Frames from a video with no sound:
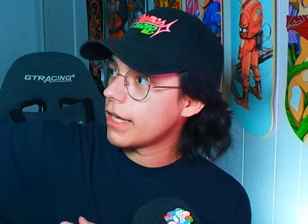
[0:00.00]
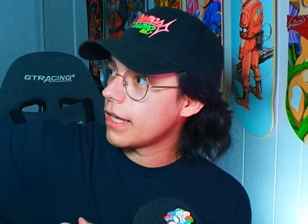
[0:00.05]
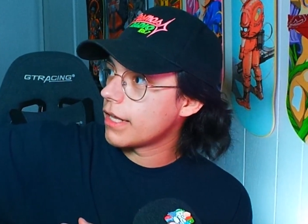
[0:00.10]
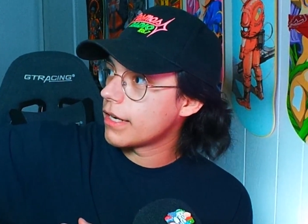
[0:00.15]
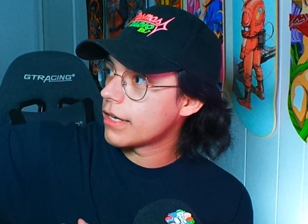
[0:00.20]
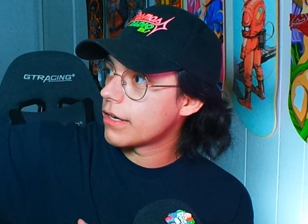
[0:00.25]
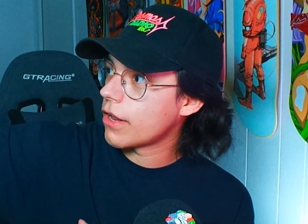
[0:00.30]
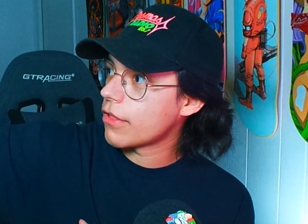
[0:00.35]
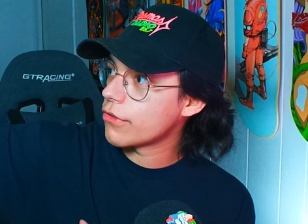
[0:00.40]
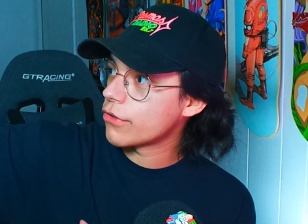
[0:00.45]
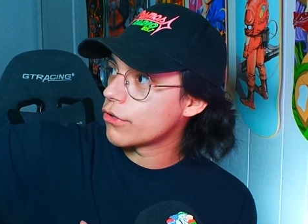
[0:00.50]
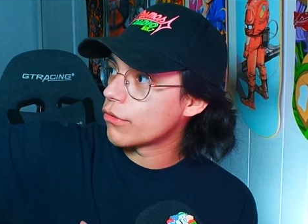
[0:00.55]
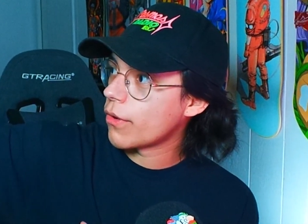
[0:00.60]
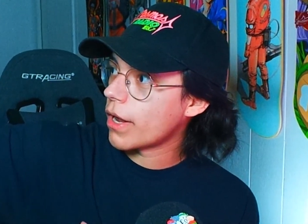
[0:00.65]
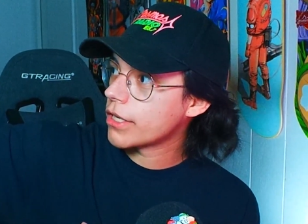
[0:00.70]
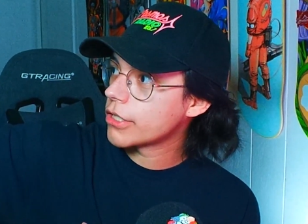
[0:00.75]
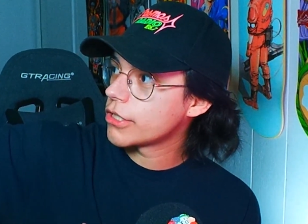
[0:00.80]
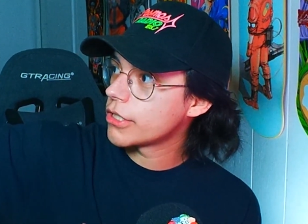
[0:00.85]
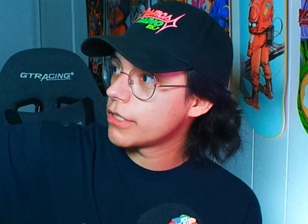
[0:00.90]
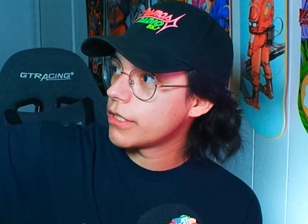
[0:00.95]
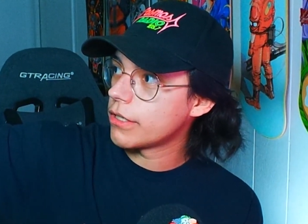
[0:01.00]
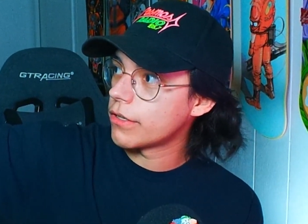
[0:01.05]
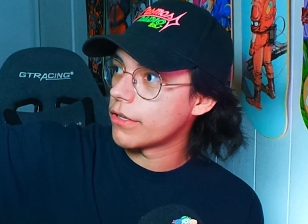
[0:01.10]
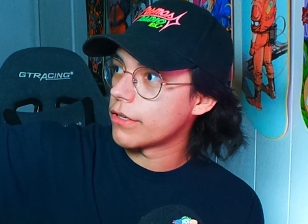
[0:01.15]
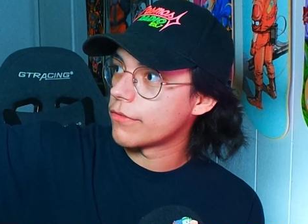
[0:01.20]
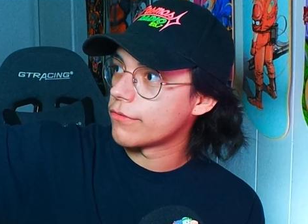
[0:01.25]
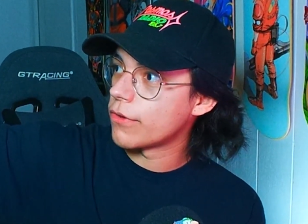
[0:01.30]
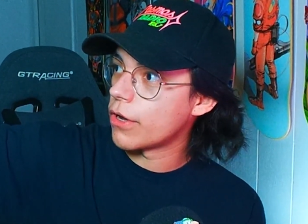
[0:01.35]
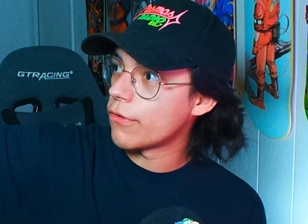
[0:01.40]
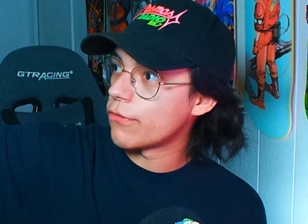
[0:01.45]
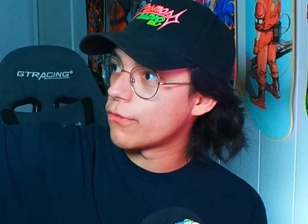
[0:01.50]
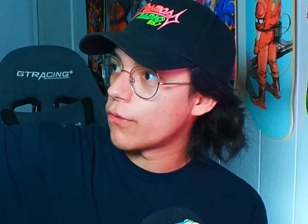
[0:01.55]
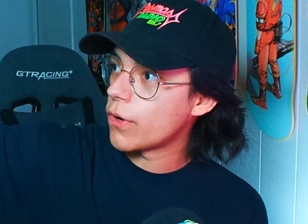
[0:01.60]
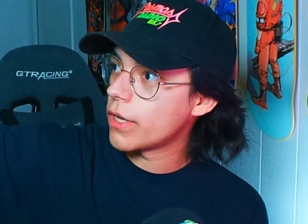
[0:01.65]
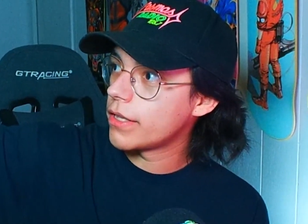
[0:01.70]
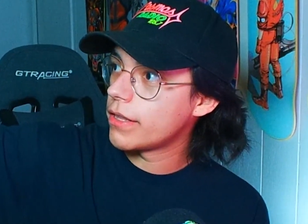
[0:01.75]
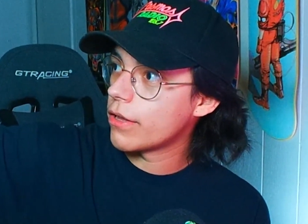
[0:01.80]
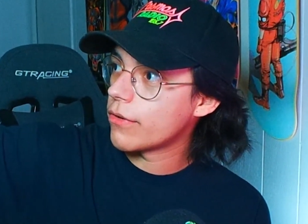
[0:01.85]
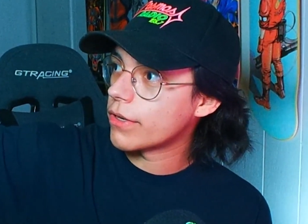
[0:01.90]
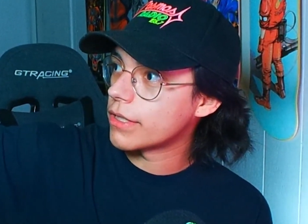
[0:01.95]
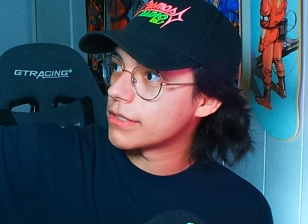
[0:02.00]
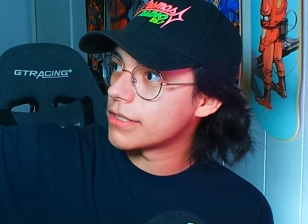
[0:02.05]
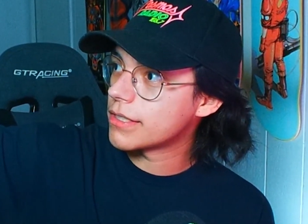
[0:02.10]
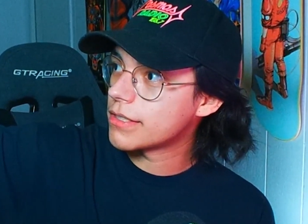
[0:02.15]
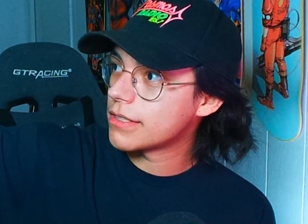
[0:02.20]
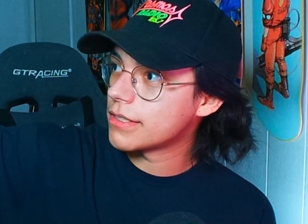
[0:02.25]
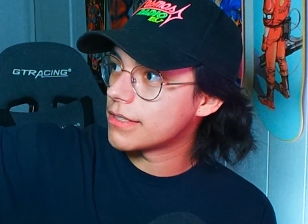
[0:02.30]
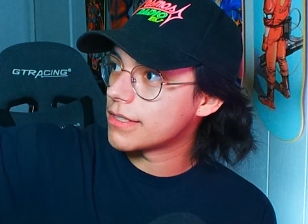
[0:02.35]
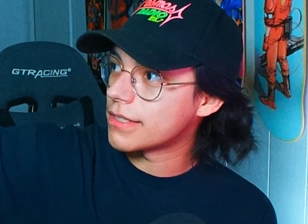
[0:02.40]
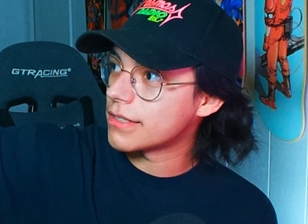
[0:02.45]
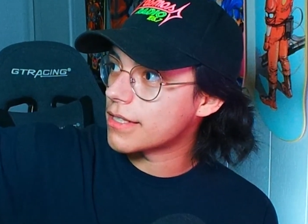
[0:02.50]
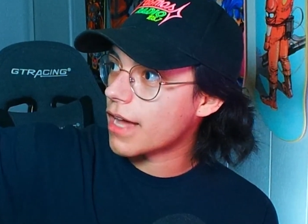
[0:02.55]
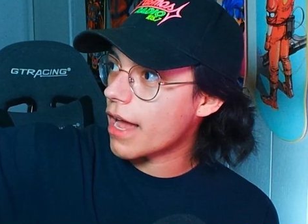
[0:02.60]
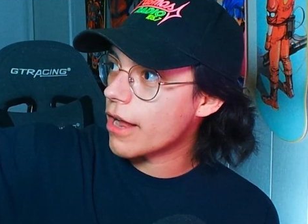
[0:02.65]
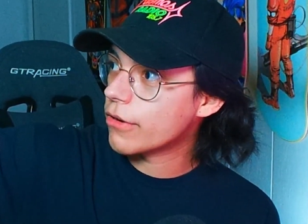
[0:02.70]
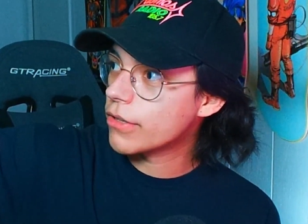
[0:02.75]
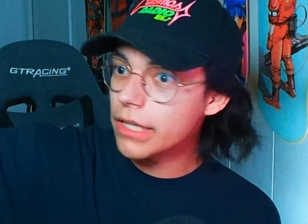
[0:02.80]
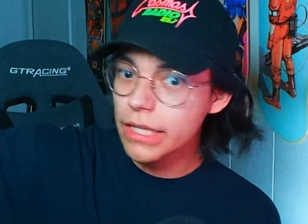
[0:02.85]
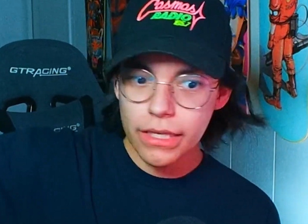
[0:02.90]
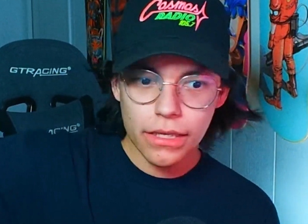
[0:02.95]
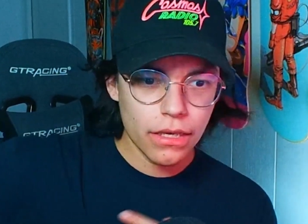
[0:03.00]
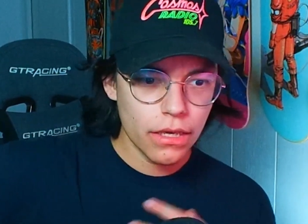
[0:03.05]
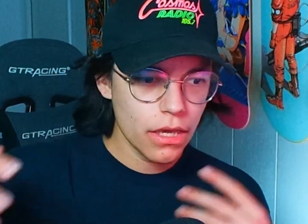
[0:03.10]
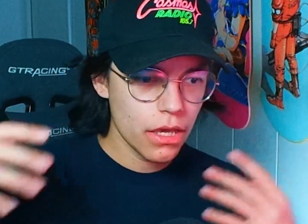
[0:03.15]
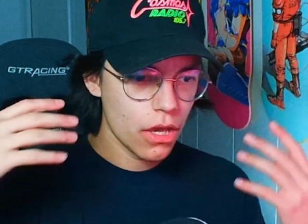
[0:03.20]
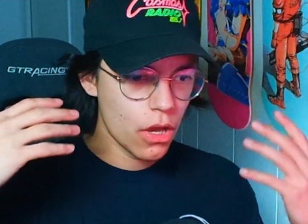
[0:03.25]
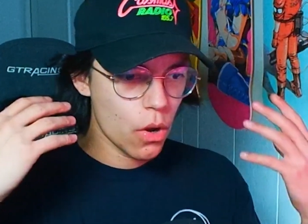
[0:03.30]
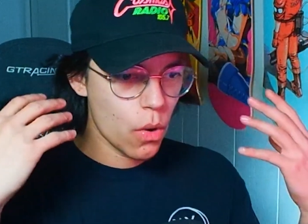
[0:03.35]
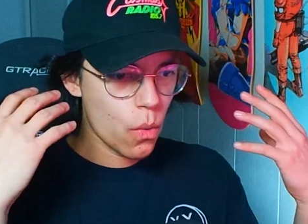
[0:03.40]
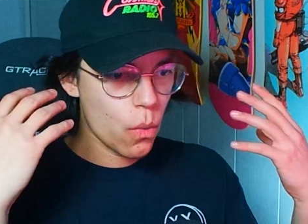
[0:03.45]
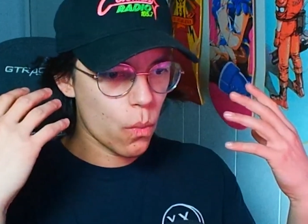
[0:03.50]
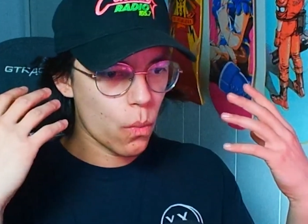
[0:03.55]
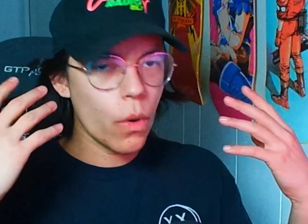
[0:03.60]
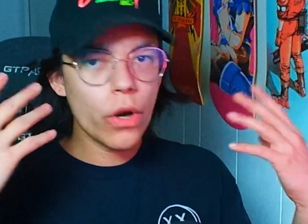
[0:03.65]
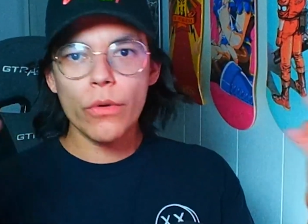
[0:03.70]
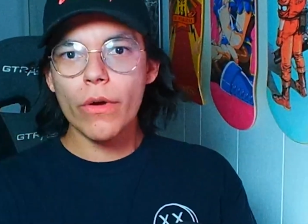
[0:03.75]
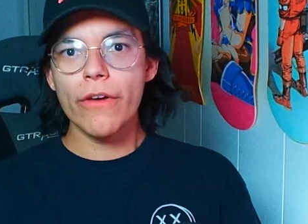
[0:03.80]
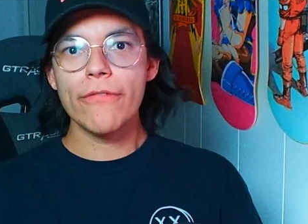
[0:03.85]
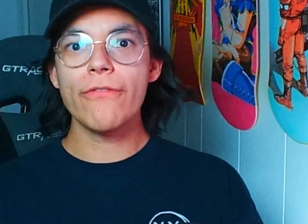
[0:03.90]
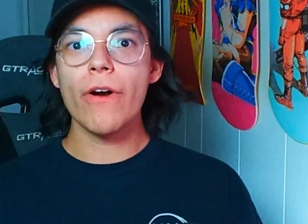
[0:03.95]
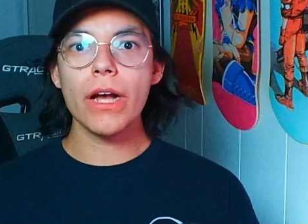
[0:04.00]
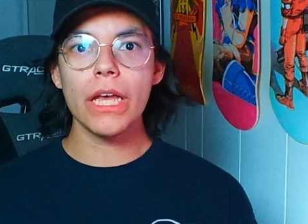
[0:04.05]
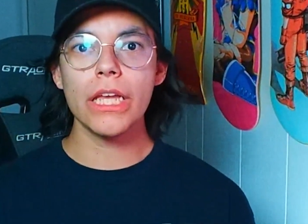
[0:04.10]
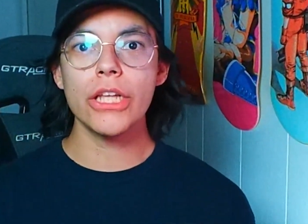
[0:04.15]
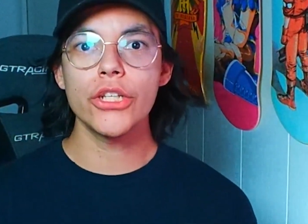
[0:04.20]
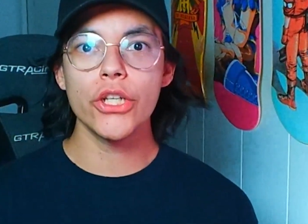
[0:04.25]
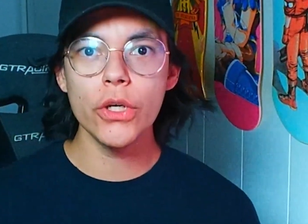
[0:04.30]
in another direction and avoid their existence entirely? What do I fucking